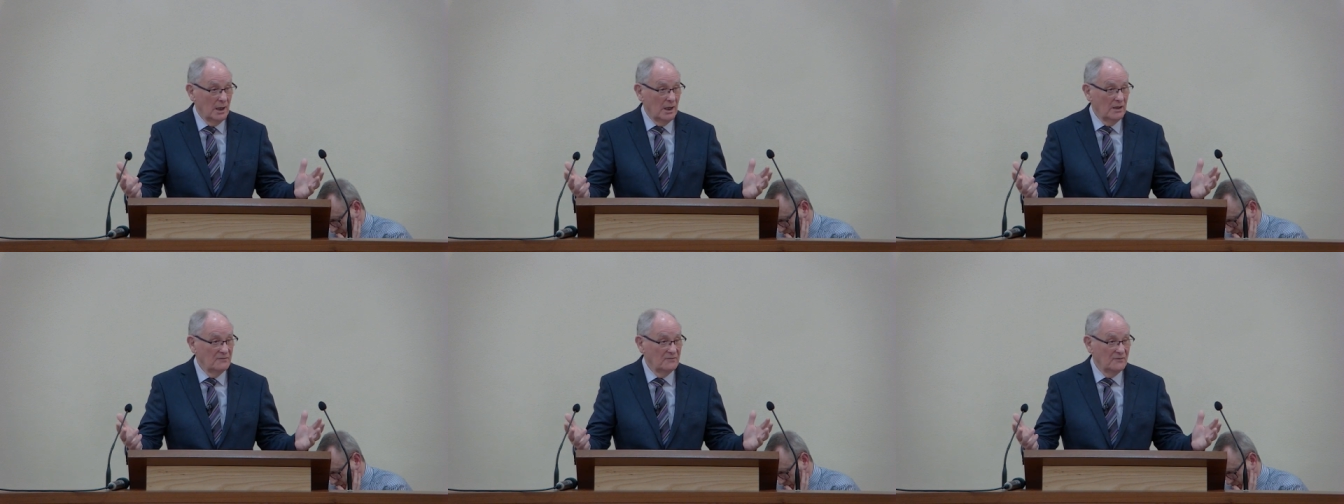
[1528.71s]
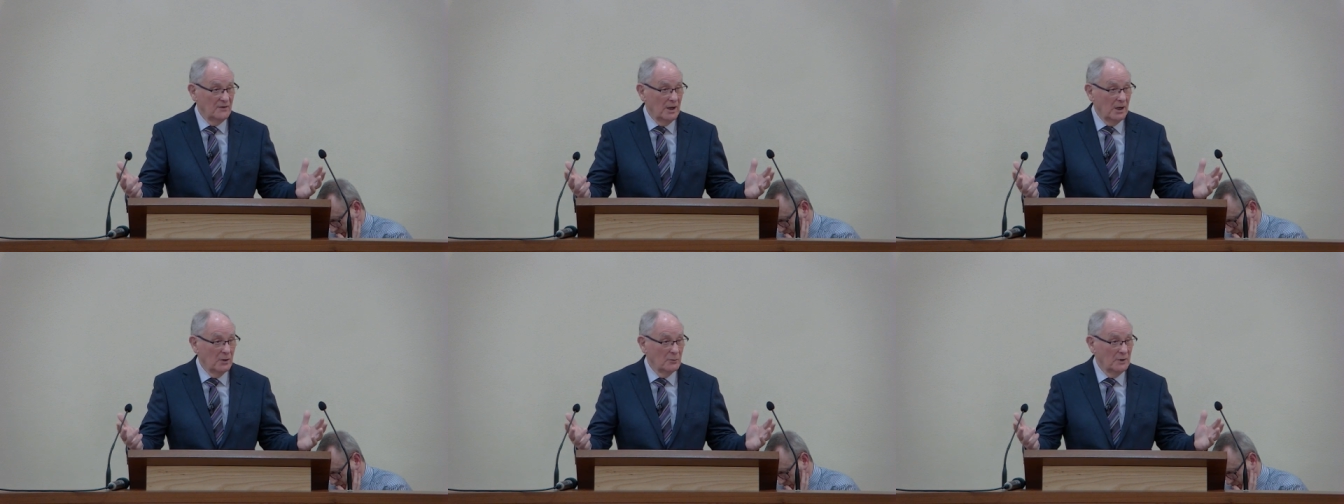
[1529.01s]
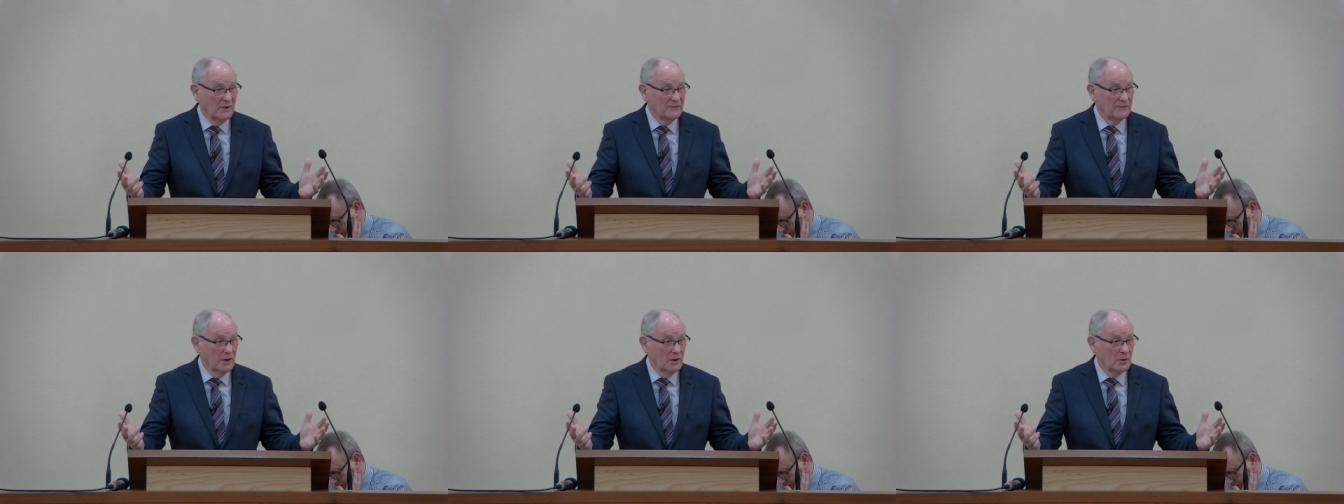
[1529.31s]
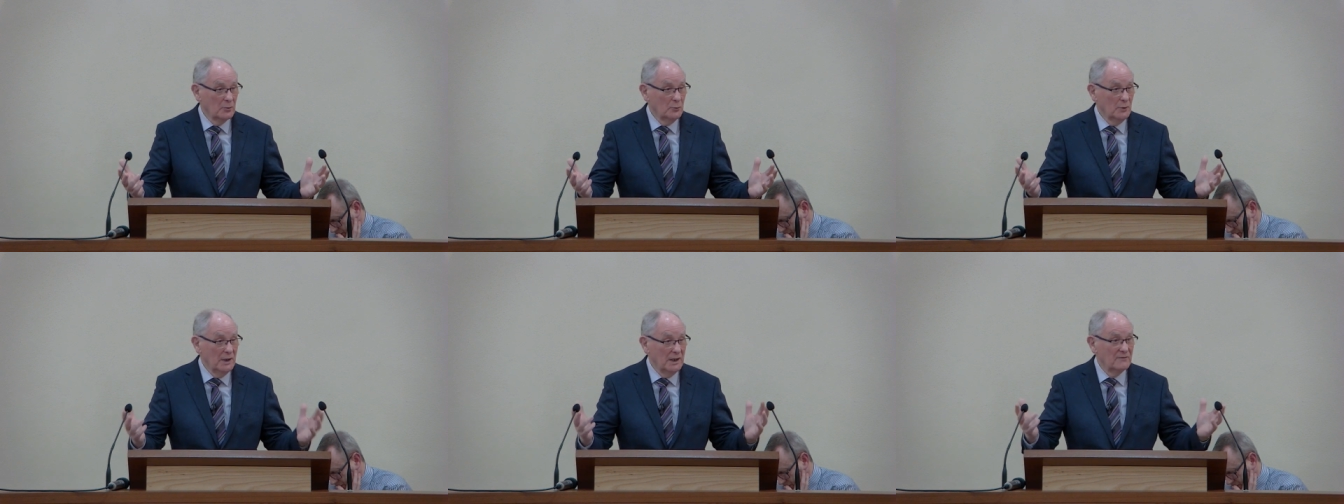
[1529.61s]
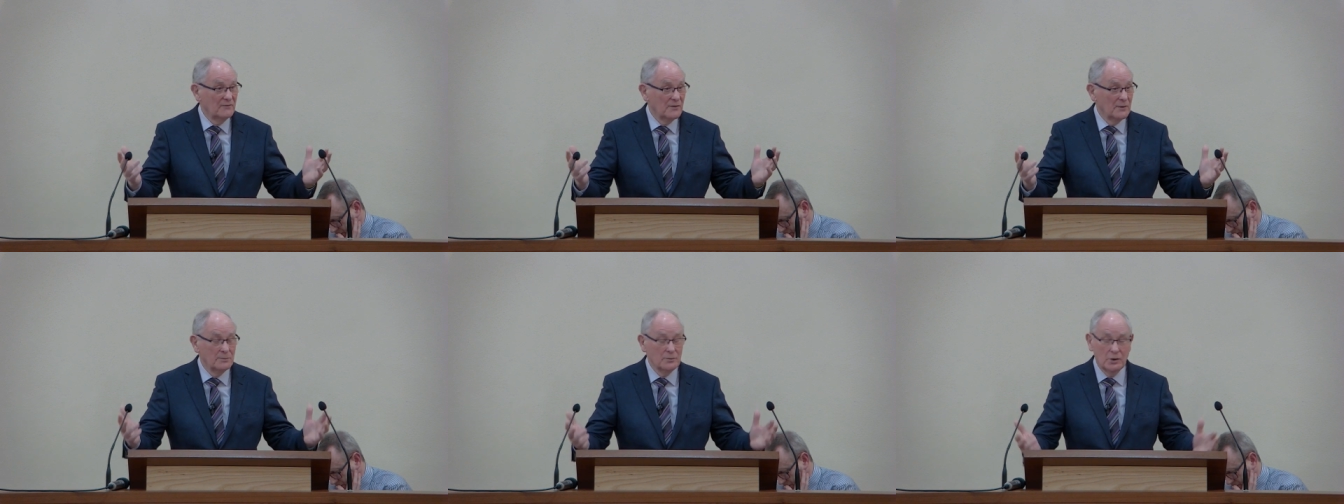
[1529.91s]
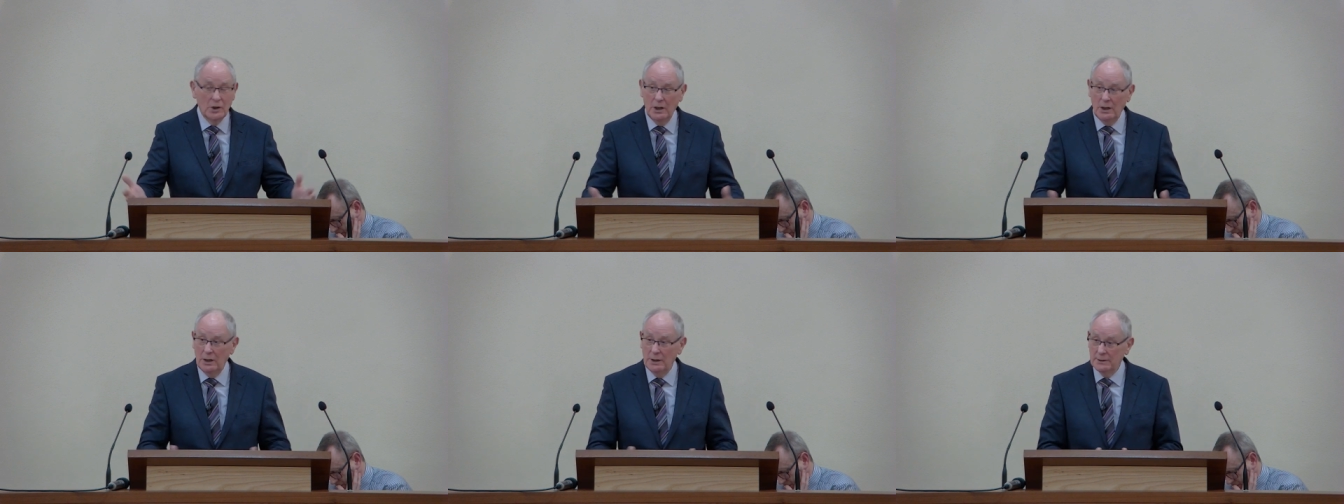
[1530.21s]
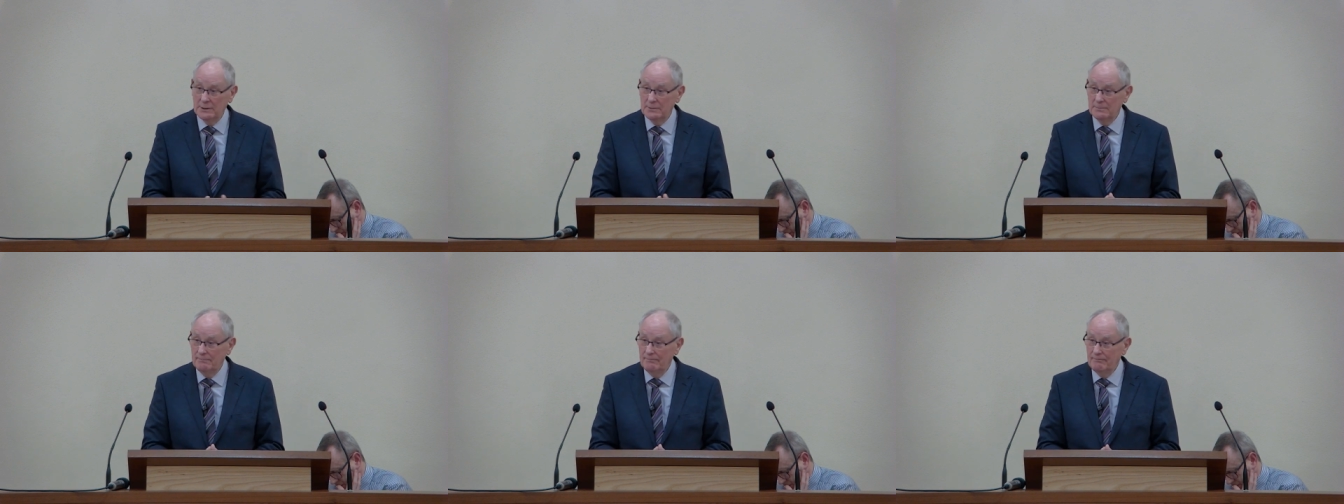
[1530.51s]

how far we've got away from God,